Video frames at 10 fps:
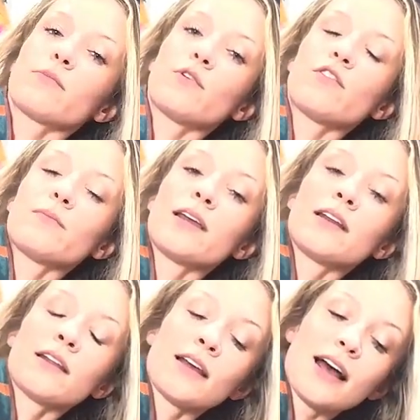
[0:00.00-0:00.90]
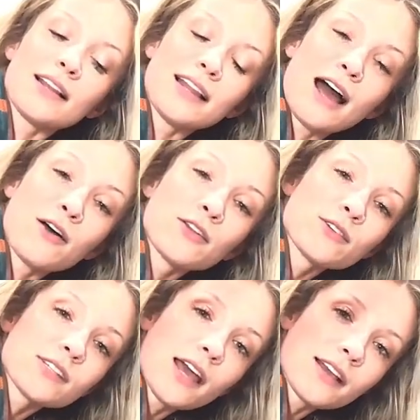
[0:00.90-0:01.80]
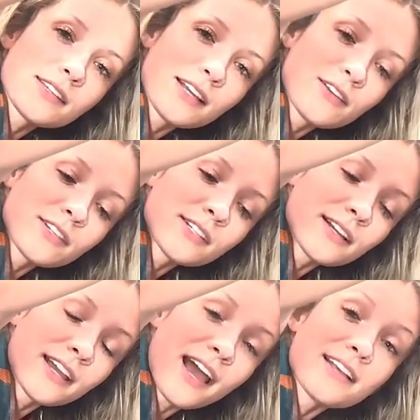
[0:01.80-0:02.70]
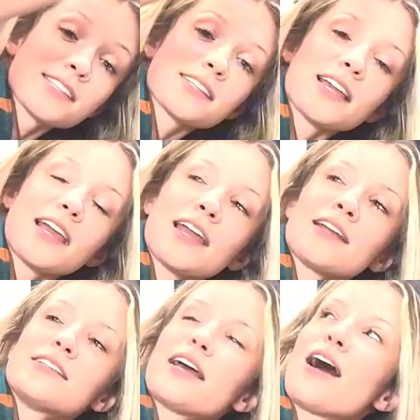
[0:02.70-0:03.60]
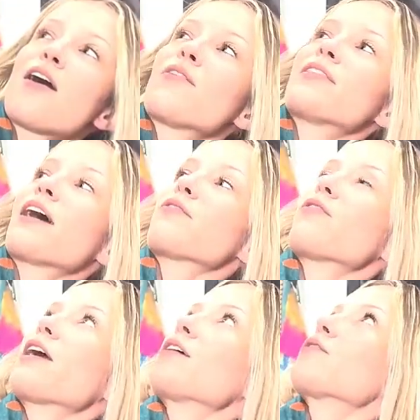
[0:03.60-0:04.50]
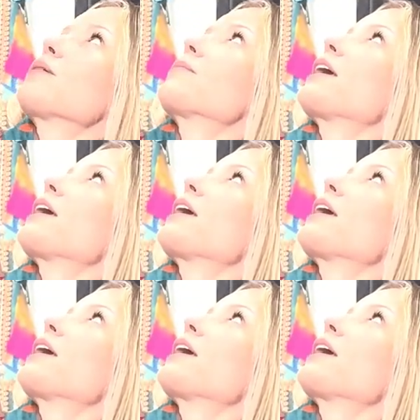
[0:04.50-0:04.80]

movement, allow those exhales to cascade down that right rib